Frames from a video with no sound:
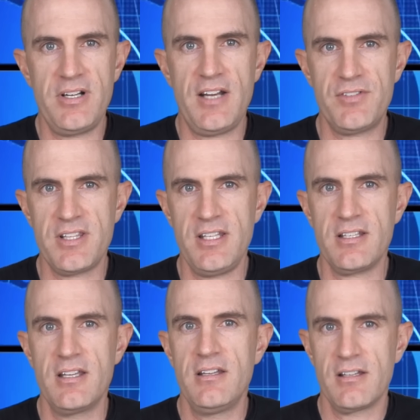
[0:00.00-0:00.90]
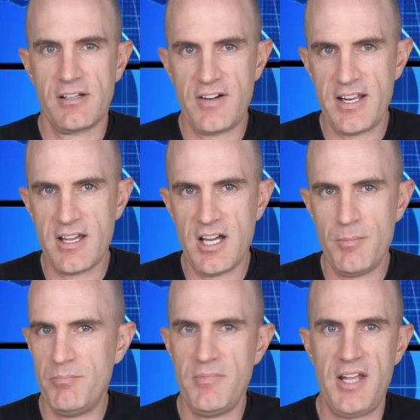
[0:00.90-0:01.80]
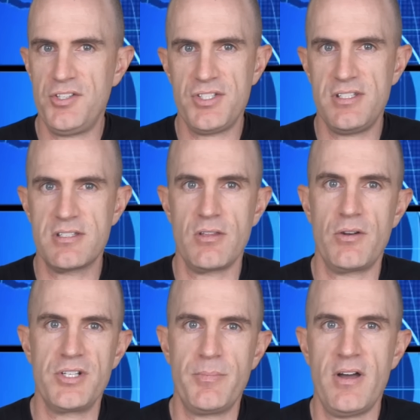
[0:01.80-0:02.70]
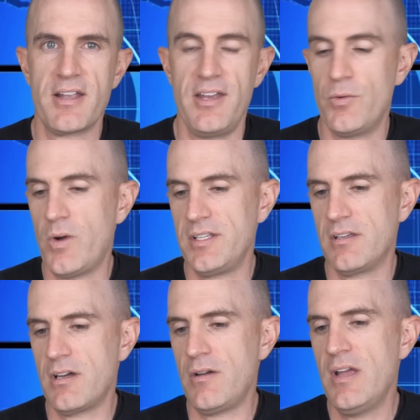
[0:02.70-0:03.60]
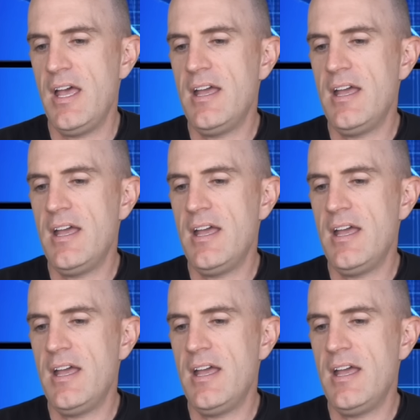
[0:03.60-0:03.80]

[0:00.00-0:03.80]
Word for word: pre-everything crank arm, and you just install it on your bike and away you go.